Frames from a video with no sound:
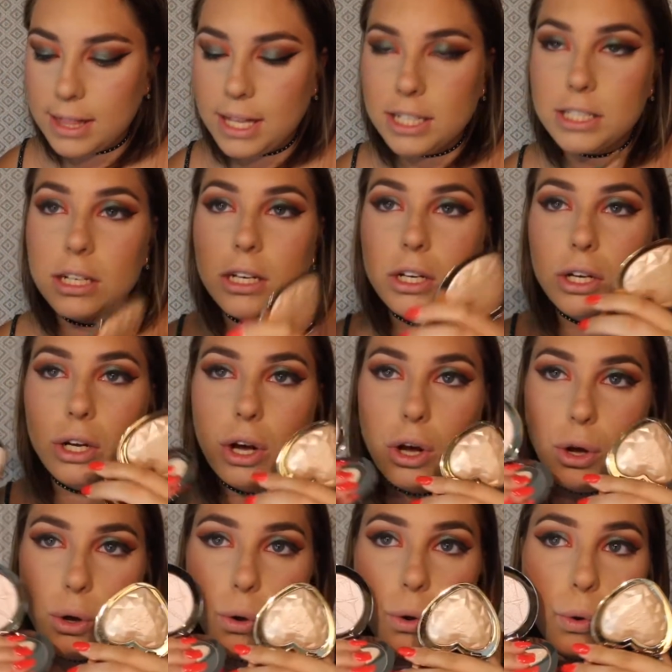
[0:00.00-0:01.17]
and that's going to go
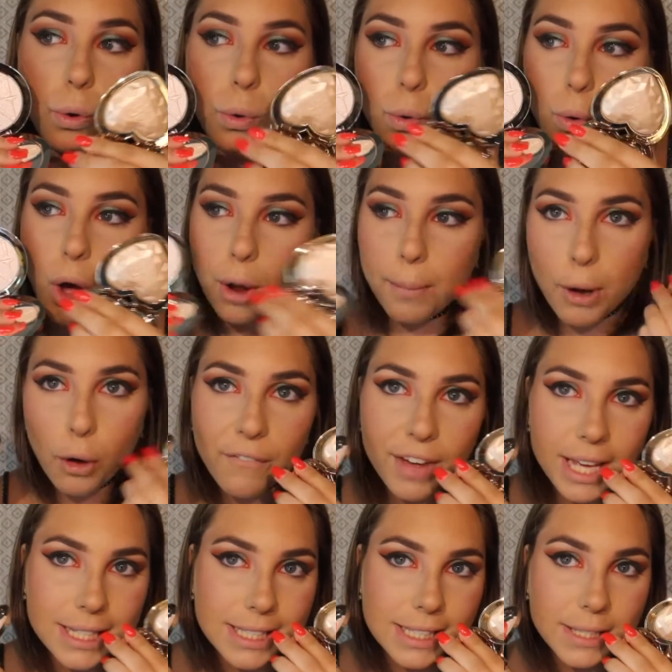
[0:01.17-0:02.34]
on my whole
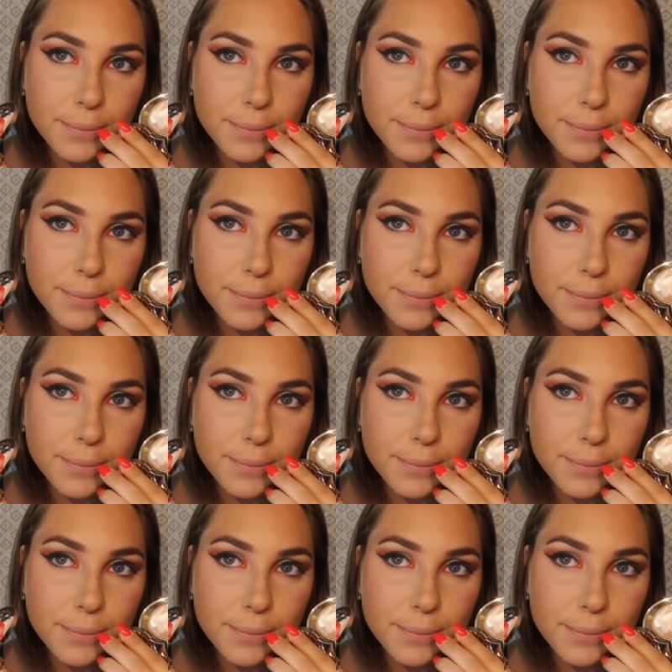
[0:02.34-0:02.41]
face.